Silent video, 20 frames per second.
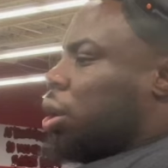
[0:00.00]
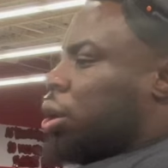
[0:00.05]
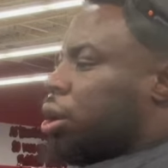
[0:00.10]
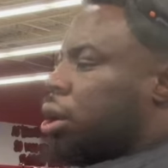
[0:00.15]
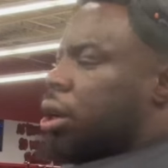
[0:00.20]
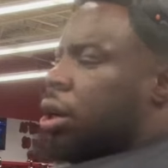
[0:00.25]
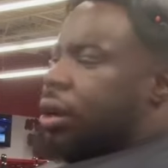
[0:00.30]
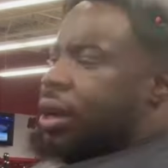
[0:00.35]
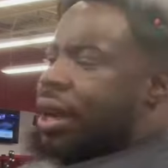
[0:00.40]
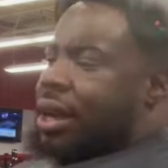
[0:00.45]
you
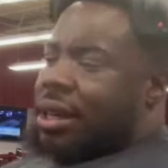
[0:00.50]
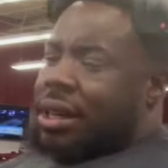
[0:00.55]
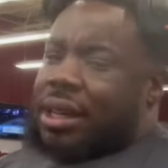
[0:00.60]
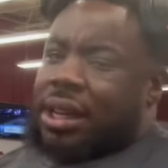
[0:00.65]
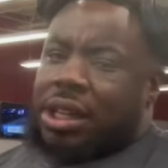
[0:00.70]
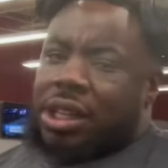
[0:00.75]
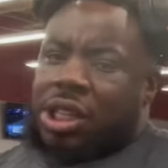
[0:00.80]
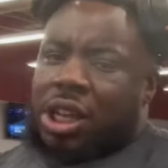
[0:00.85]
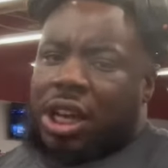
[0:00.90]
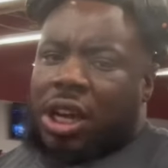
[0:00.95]
know, getting
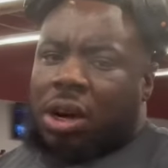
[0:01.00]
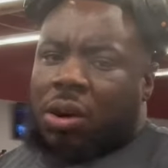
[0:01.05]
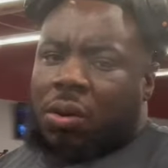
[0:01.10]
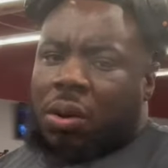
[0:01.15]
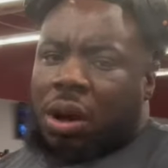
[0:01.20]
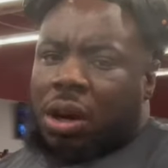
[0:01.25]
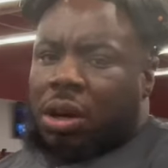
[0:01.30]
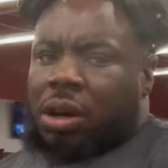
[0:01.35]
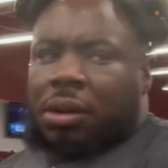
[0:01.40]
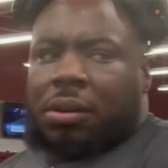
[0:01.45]
detail
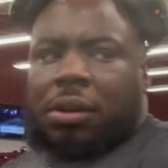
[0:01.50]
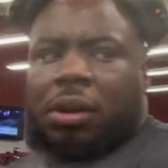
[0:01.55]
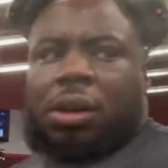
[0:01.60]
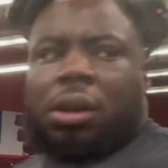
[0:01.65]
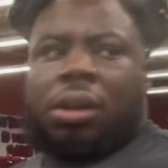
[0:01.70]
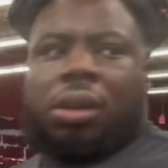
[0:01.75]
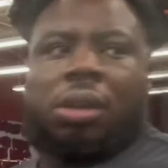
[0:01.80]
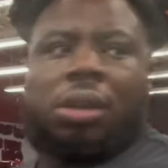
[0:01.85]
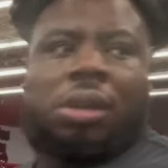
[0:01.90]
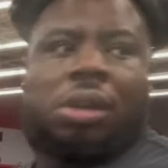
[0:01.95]
work,
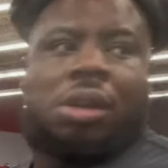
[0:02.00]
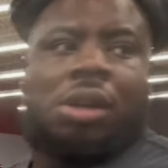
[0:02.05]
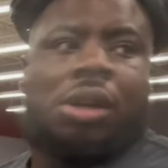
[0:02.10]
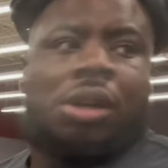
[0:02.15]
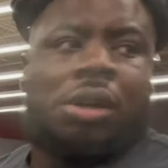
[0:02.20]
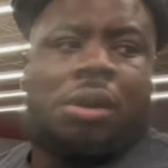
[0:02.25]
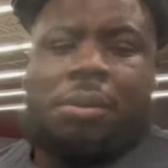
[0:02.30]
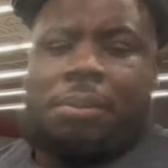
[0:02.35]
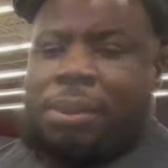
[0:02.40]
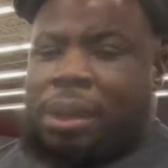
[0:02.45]

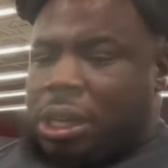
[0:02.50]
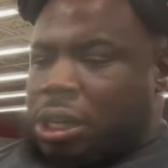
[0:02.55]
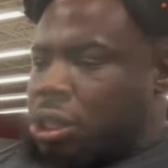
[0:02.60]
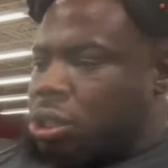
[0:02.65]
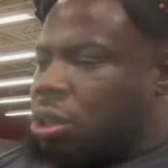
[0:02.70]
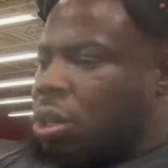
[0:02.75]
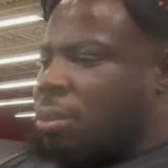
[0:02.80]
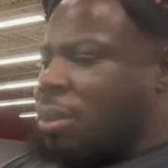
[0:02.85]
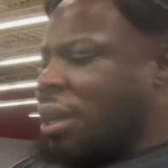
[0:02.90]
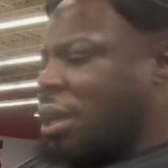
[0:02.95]
making
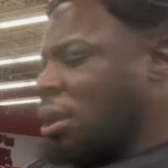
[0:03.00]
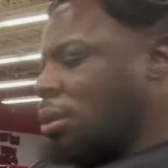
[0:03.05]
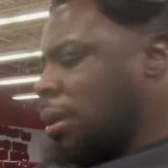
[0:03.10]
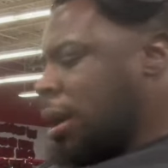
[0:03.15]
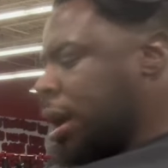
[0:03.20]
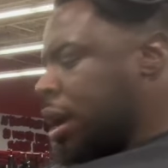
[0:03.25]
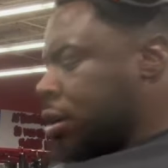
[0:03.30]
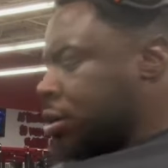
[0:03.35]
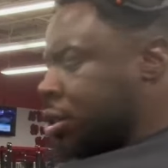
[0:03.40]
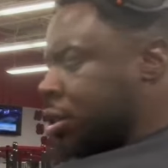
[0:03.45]
sure I'm hitting them
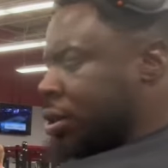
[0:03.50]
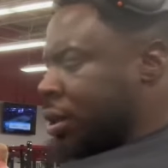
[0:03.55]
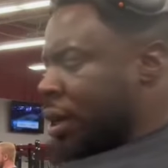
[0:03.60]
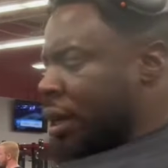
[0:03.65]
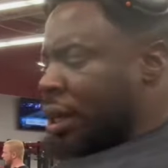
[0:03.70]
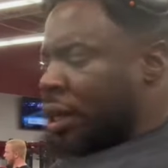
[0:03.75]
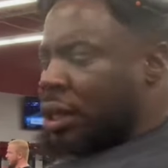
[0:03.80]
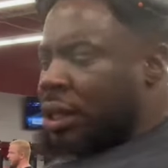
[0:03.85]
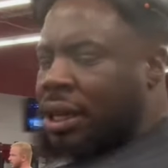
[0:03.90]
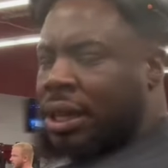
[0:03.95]

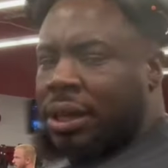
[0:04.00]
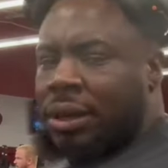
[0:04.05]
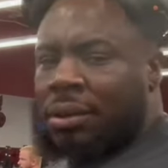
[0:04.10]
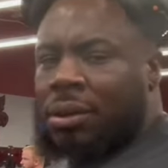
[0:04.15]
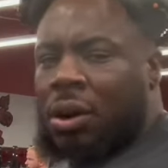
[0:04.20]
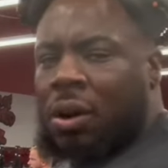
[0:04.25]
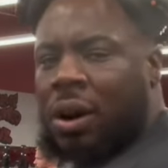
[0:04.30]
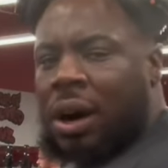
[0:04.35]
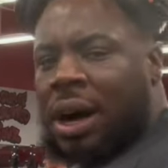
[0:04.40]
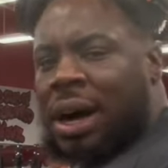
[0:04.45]
hamstrings, hitting them
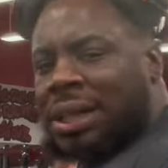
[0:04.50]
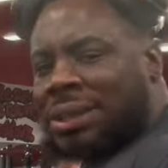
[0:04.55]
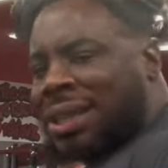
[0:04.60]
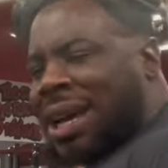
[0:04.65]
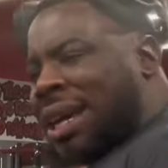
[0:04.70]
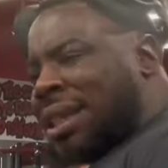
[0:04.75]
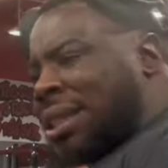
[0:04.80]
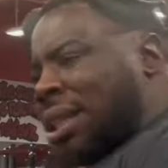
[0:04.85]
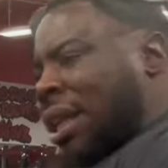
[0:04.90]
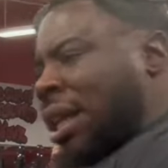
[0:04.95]
quads,
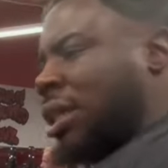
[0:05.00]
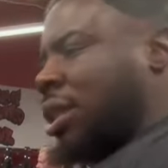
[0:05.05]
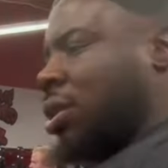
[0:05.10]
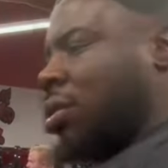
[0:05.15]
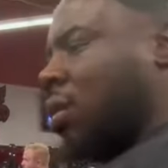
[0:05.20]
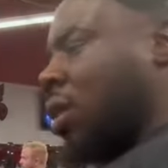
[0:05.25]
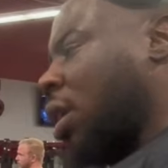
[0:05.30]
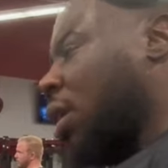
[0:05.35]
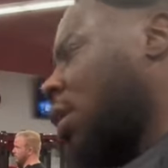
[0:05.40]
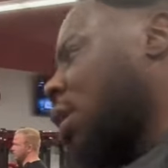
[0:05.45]

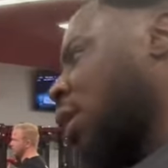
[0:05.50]
isolation work.